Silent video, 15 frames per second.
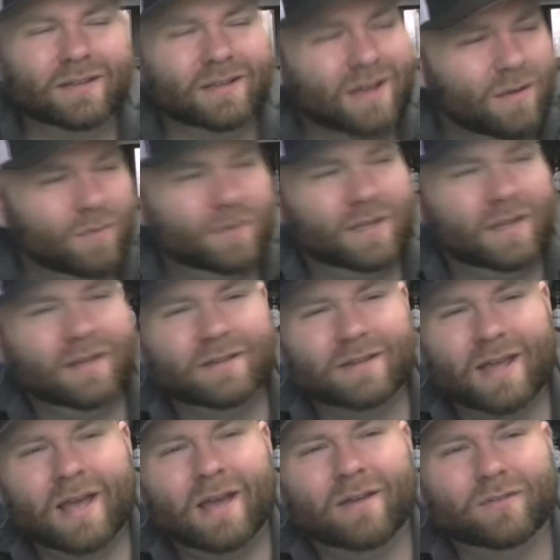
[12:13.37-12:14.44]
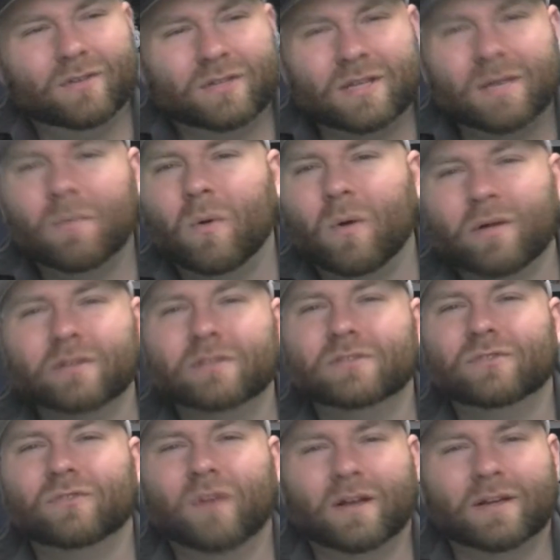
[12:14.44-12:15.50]
Like, I would like to have a Tim
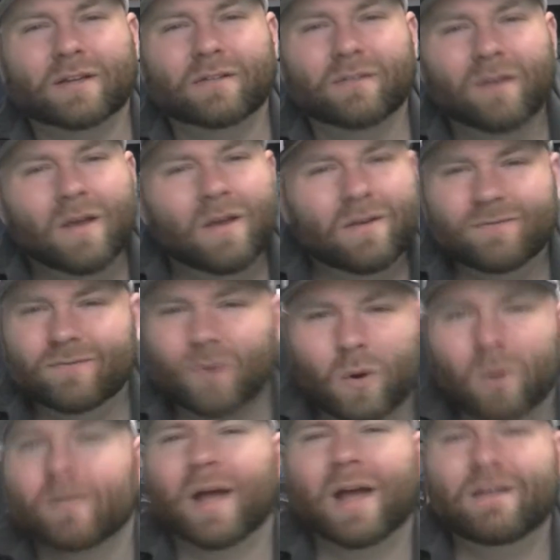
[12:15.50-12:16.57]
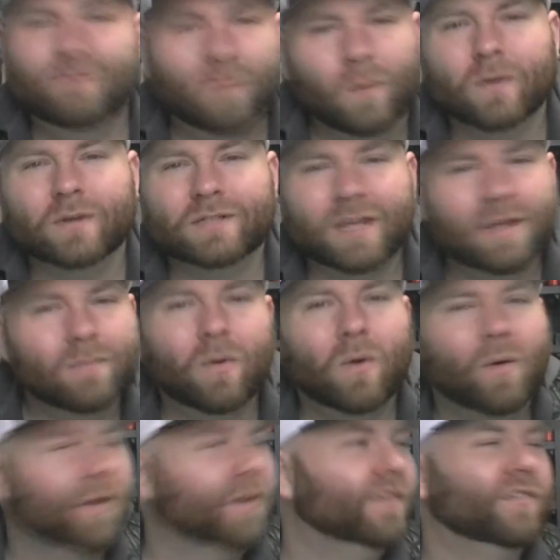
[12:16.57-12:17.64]
Hortons fucking 4x4 Tim
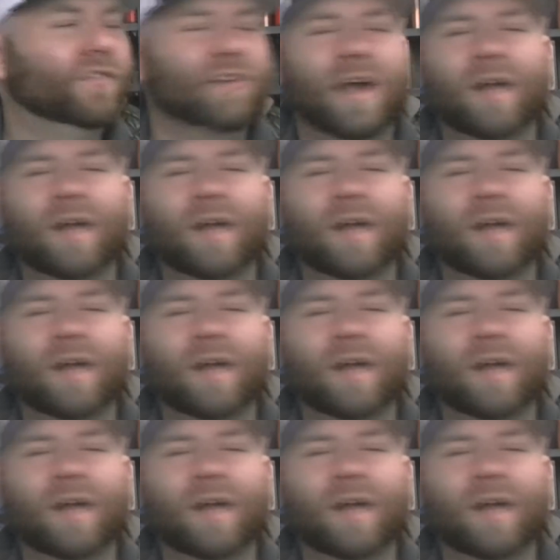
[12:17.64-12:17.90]
Hortons.